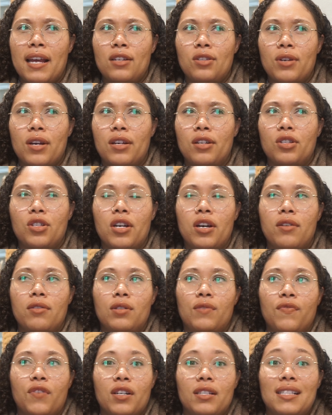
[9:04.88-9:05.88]
Trader
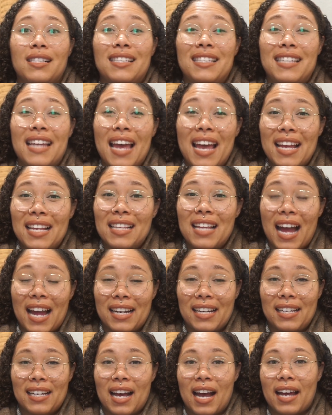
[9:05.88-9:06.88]
Joe's versus
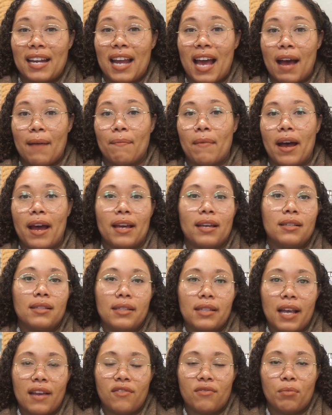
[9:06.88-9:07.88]
$10.99 at my
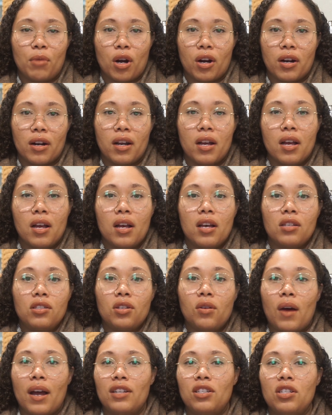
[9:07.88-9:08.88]
Save Mart.
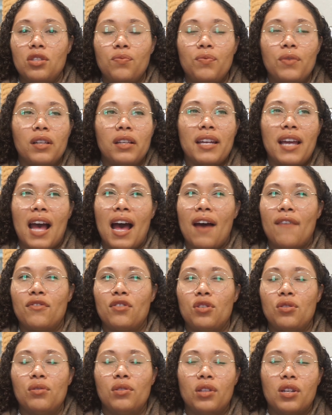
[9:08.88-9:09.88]
So I just really have
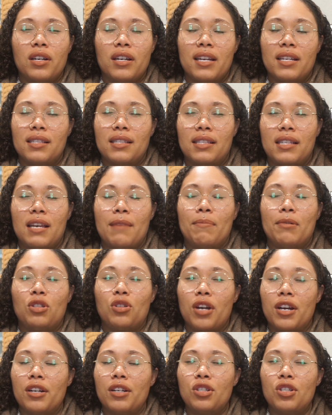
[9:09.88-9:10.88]
to look and see. But
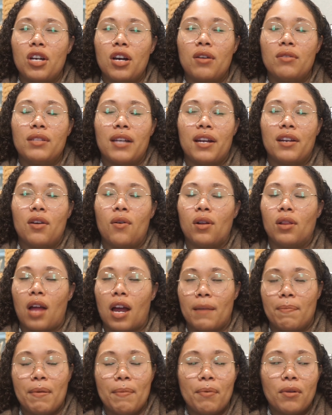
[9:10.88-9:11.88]
Trader Joe's, I know a lot
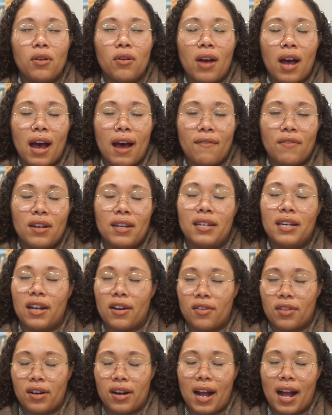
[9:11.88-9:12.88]
of people don't have it near
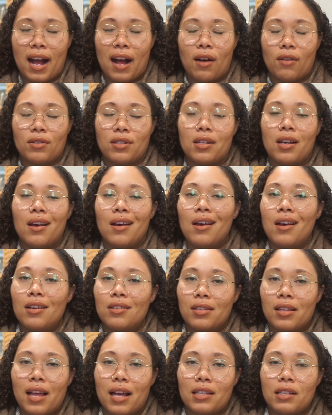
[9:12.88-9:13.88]
their house,
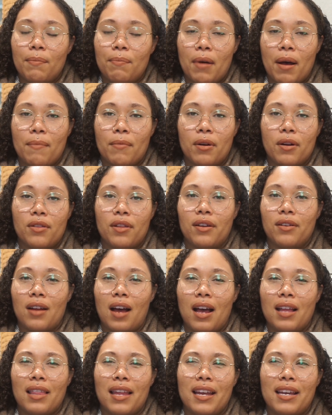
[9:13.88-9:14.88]
so that's a bummer. They're
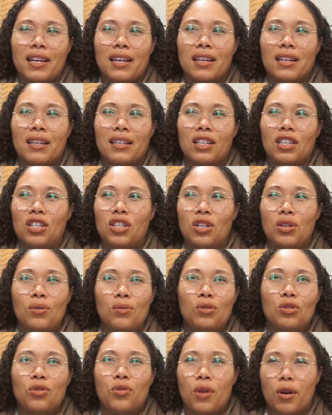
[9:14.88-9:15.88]
not like
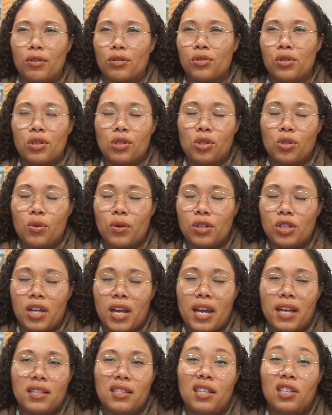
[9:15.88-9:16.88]
huge grocery store chains.